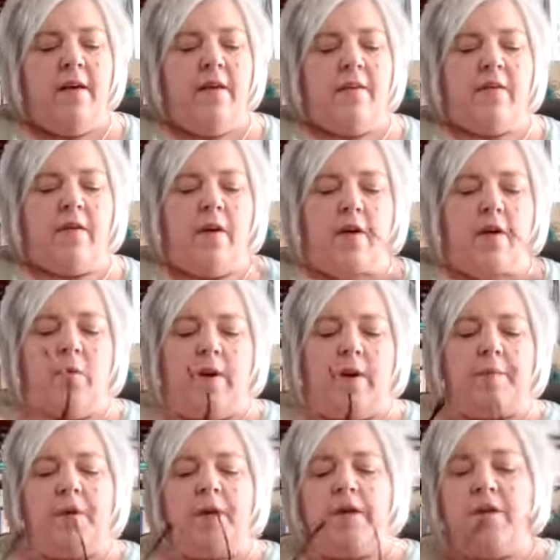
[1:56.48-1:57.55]
So what
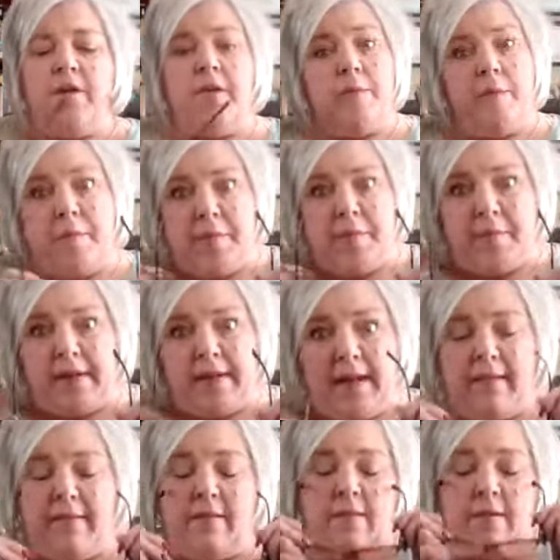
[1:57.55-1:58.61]
I'm going to do is I'm going to put my
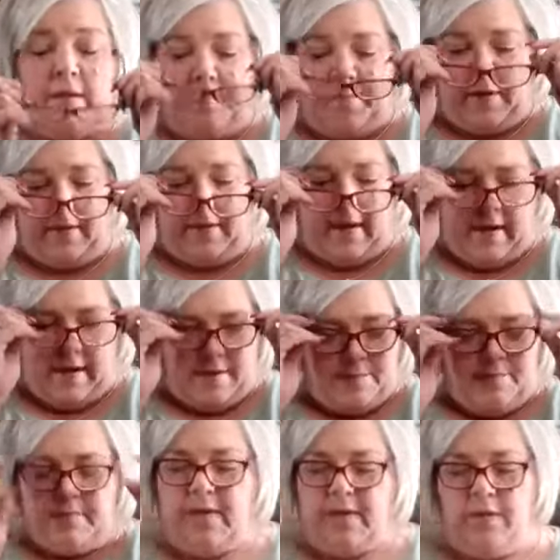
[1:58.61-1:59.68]
glasses on because I
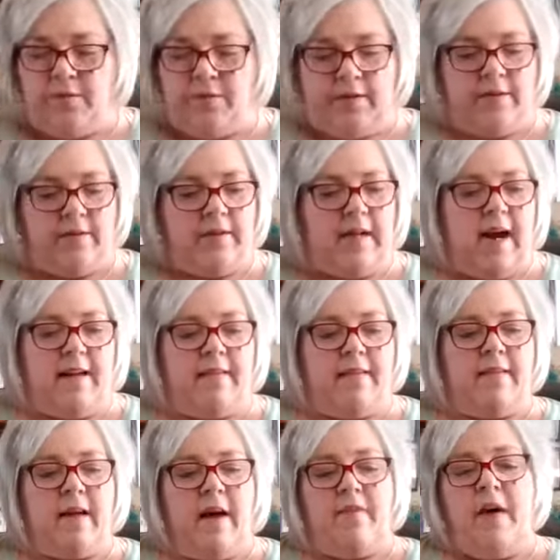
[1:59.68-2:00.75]
am dealing with little tiny
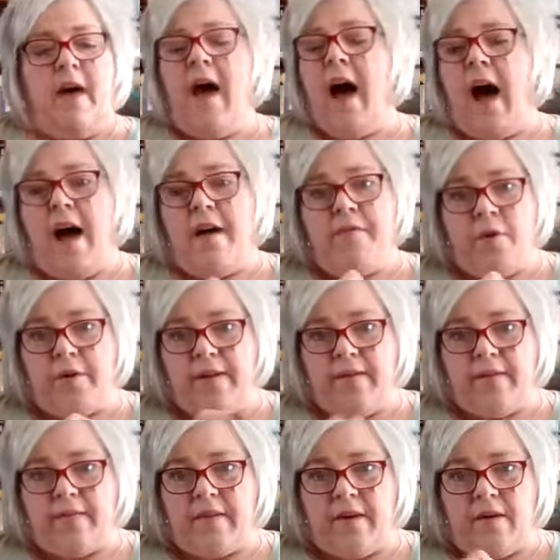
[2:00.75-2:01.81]
stuff. I've already
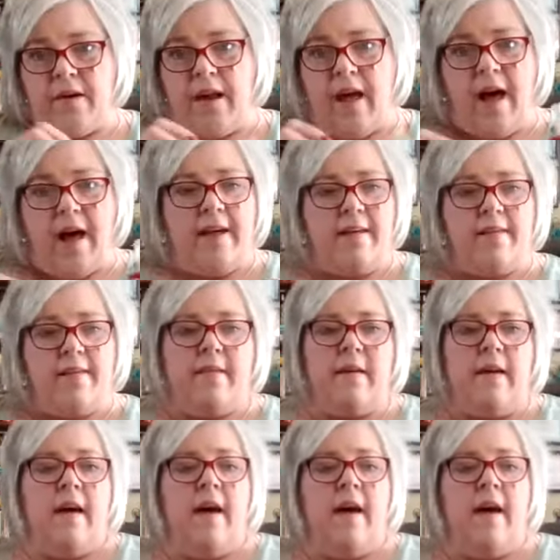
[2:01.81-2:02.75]
sterilized